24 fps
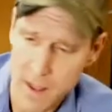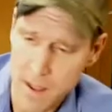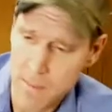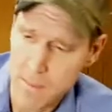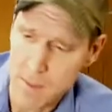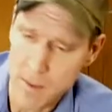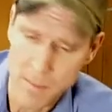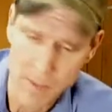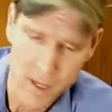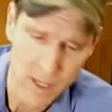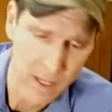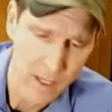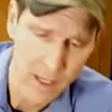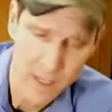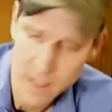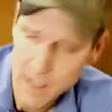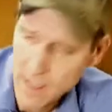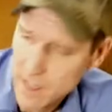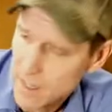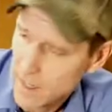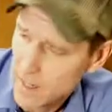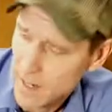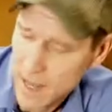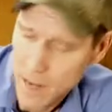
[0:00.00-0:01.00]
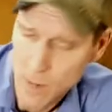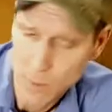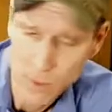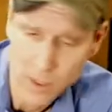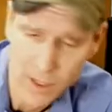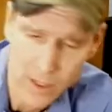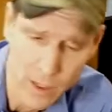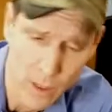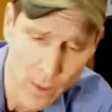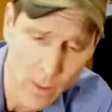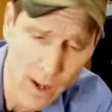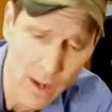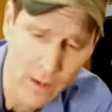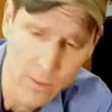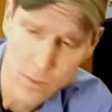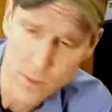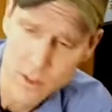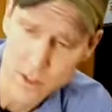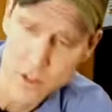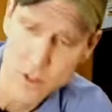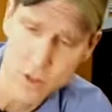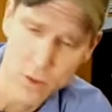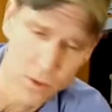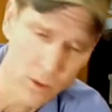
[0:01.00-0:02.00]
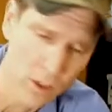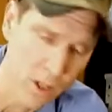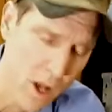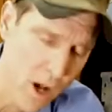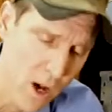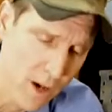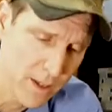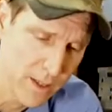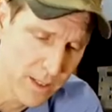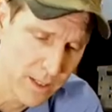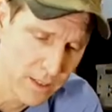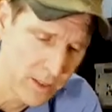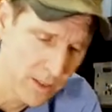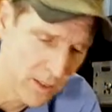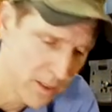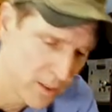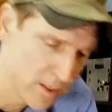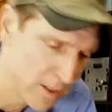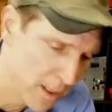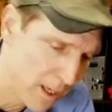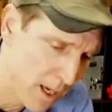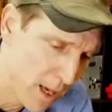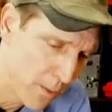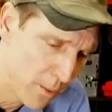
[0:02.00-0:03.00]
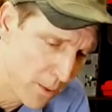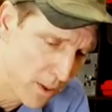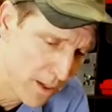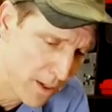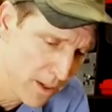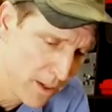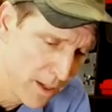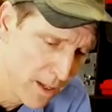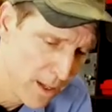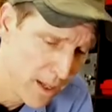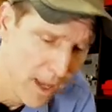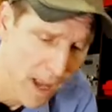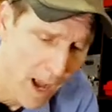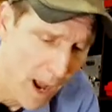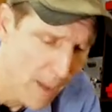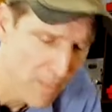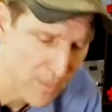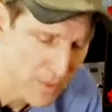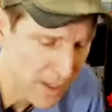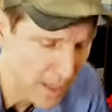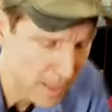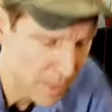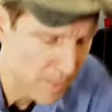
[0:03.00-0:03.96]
my buddy and I were going to go out and we're going to shoot long distance, and I'm thinking